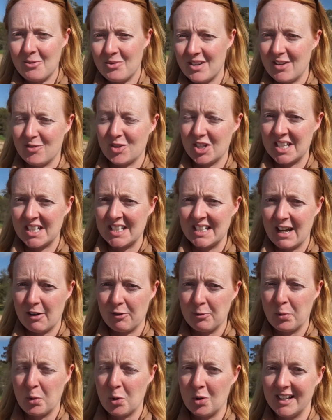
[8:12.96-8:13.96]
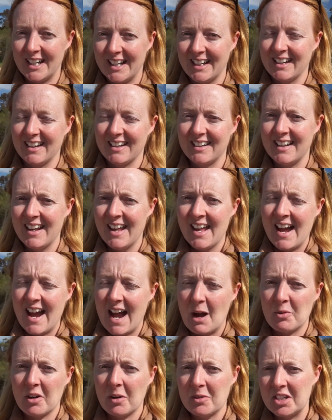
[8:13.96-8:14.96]
We've just left Port Lincoln
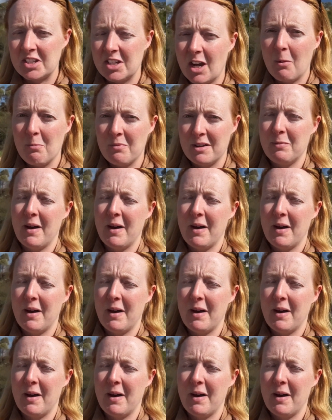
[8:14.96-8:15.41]
and we've come to Tombi